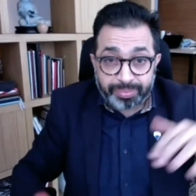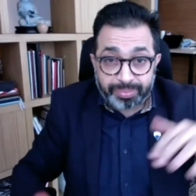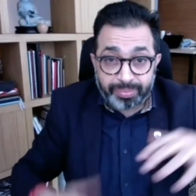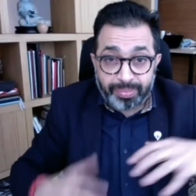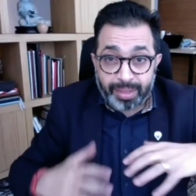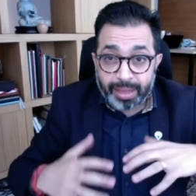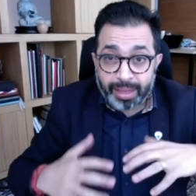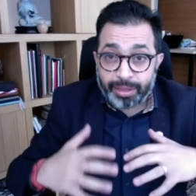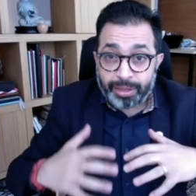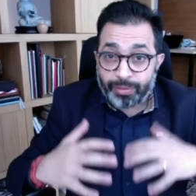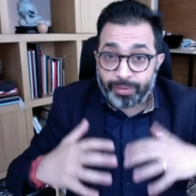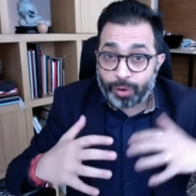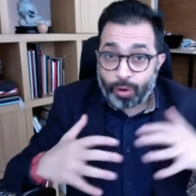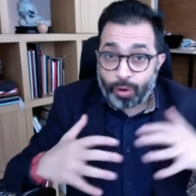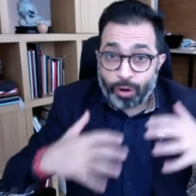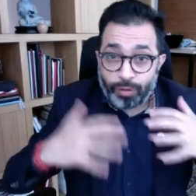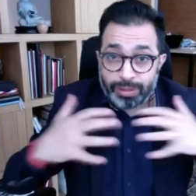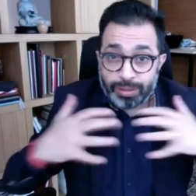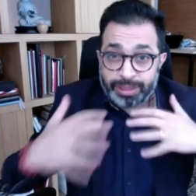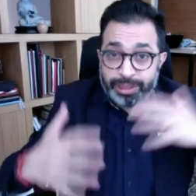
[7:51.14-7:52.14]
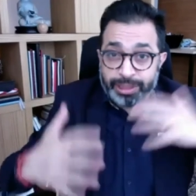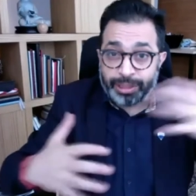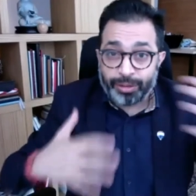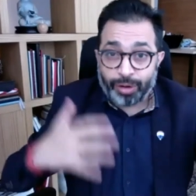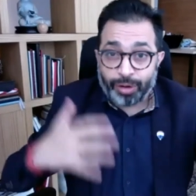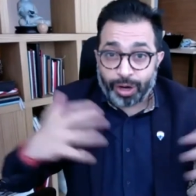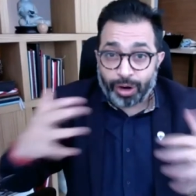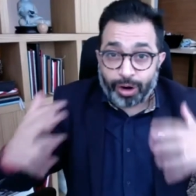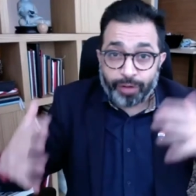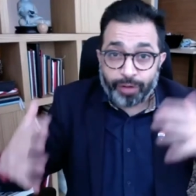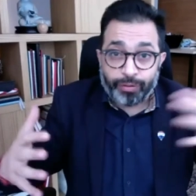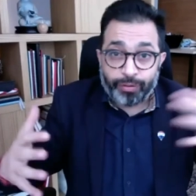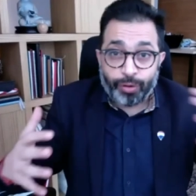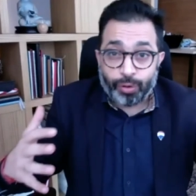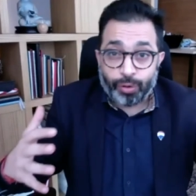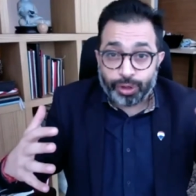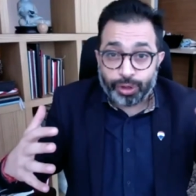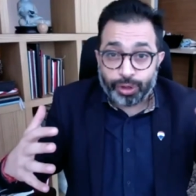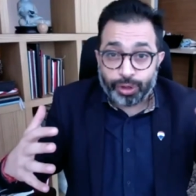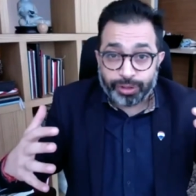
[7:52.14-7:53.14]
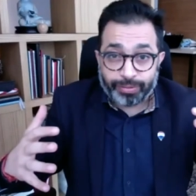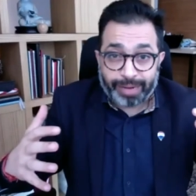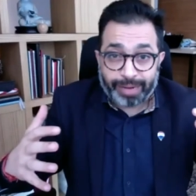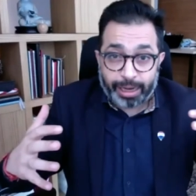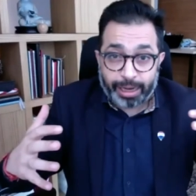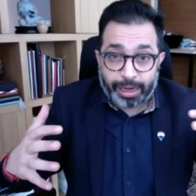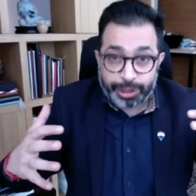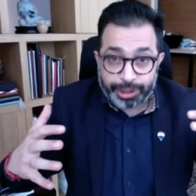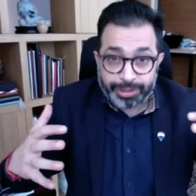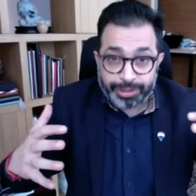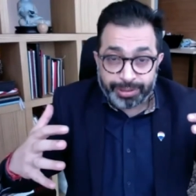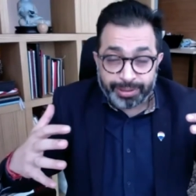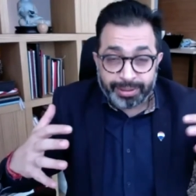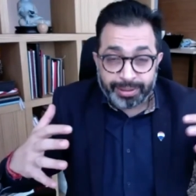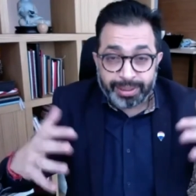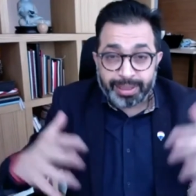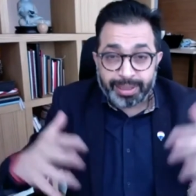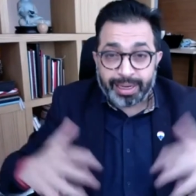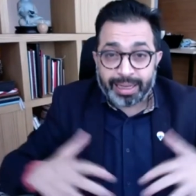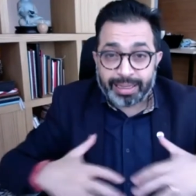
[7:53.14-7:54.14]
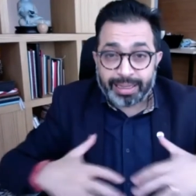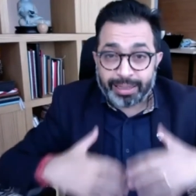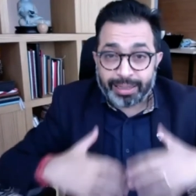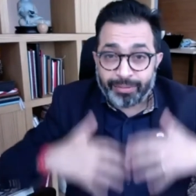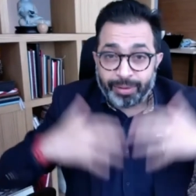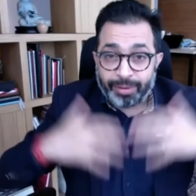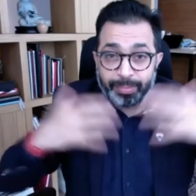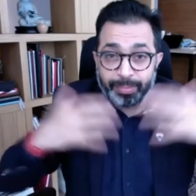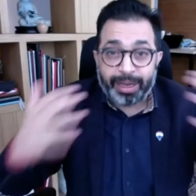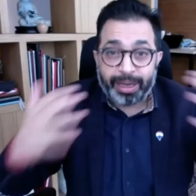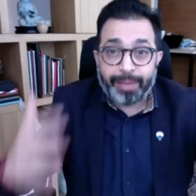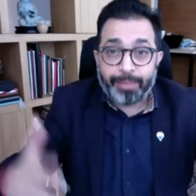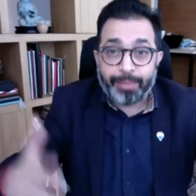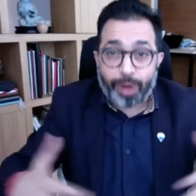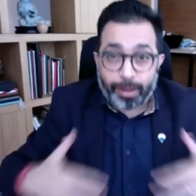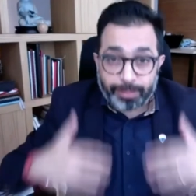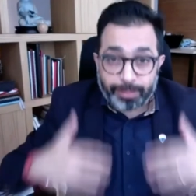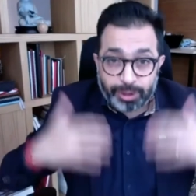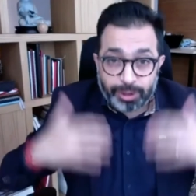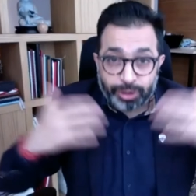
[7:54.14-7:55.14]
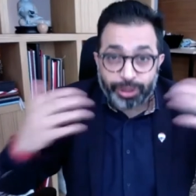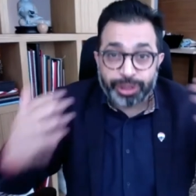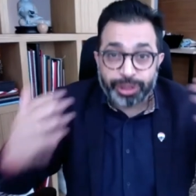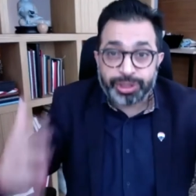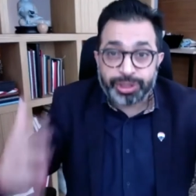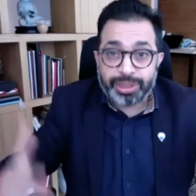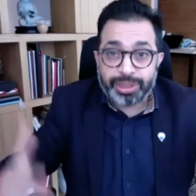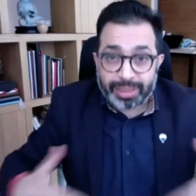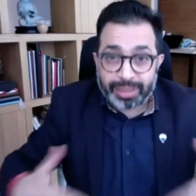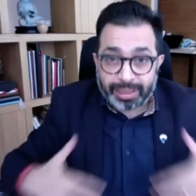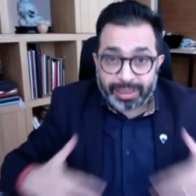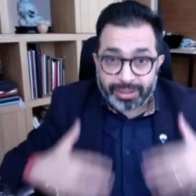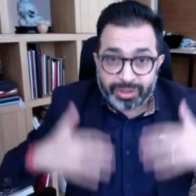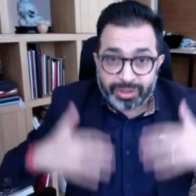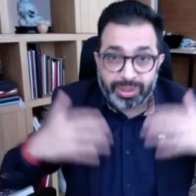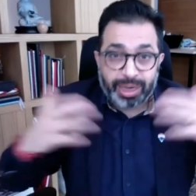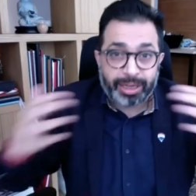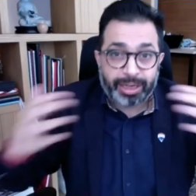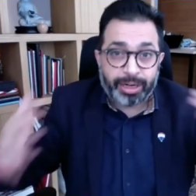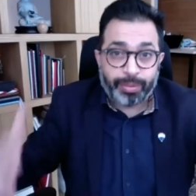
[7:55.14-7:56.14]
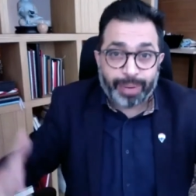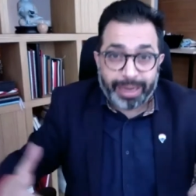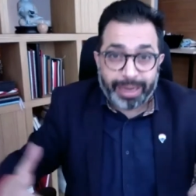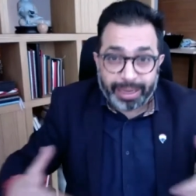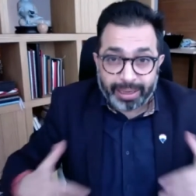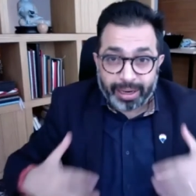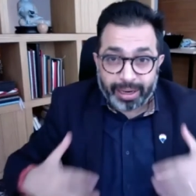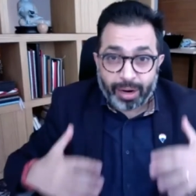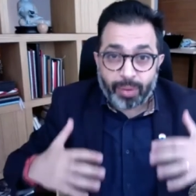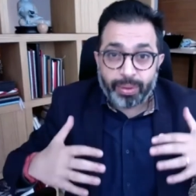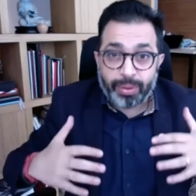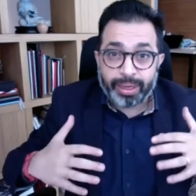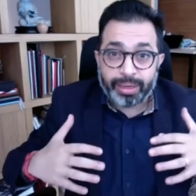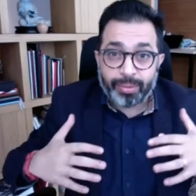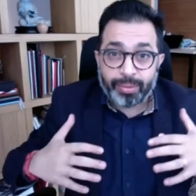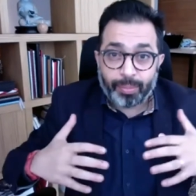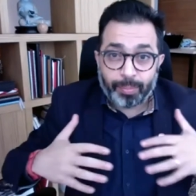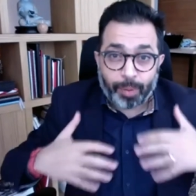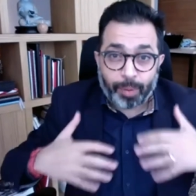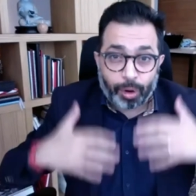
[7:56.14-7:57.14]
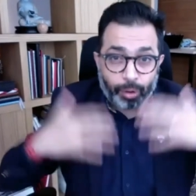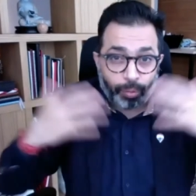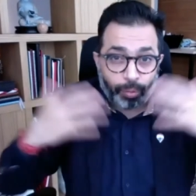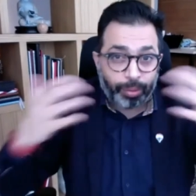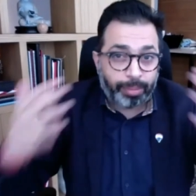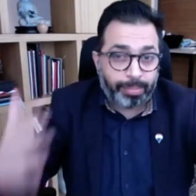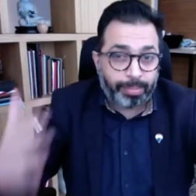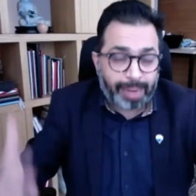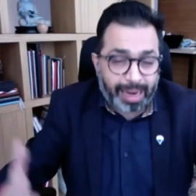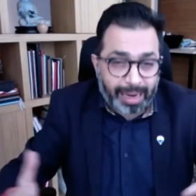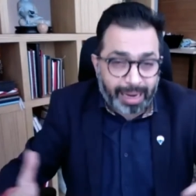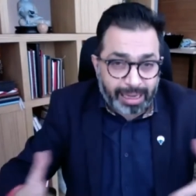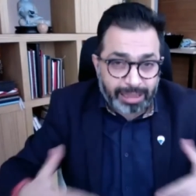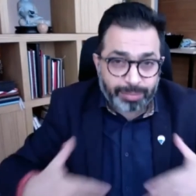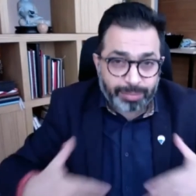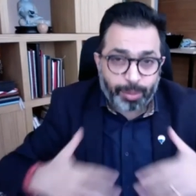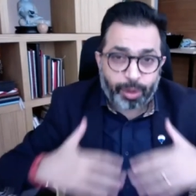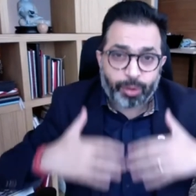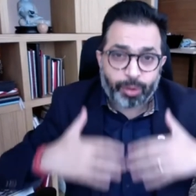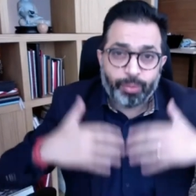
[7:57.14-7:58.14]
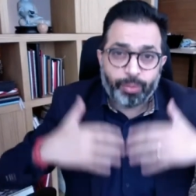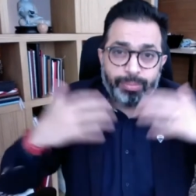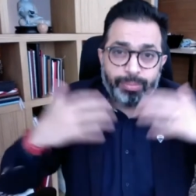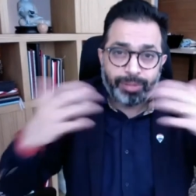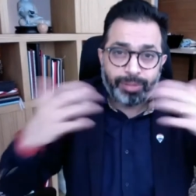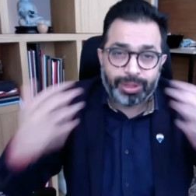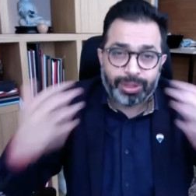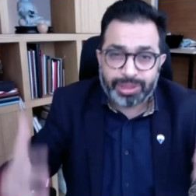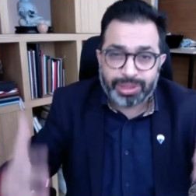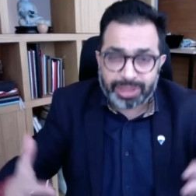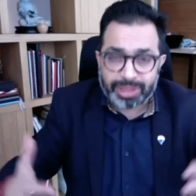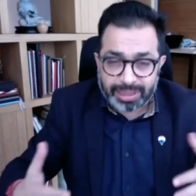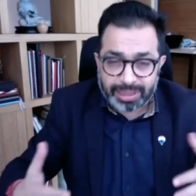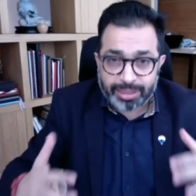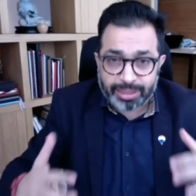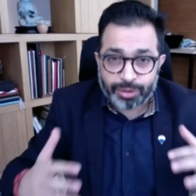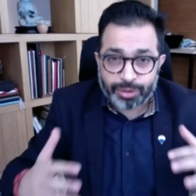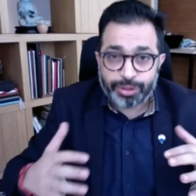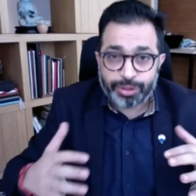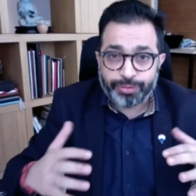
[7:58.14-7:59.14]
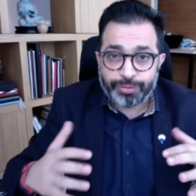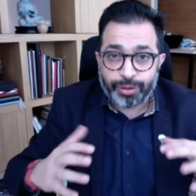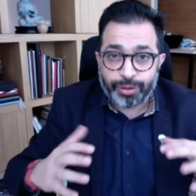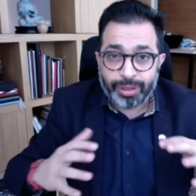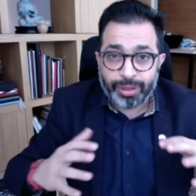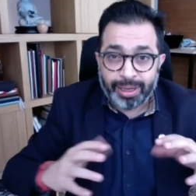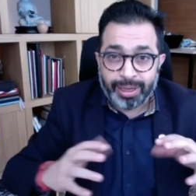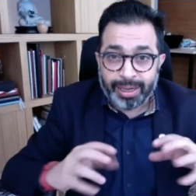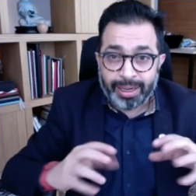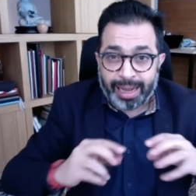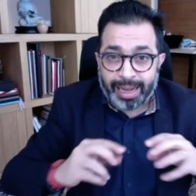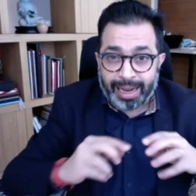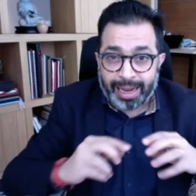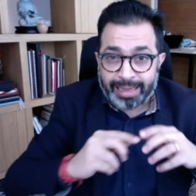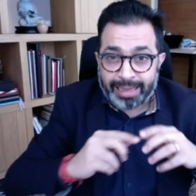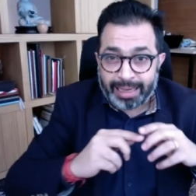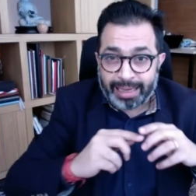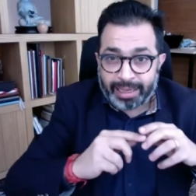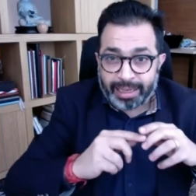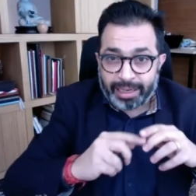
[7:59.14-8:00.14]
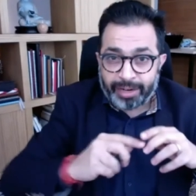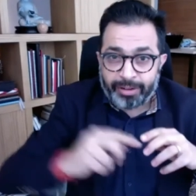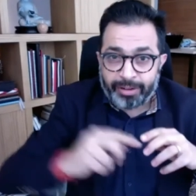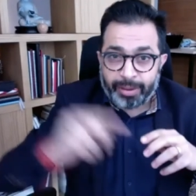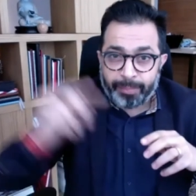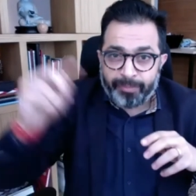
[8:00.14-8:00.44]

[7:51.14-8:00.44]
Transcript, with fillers: they were always sitting on a lot of loads of cash and they were became opportunist and they started venting out and bought over bands bought over businesses and so on and so forth and then they did a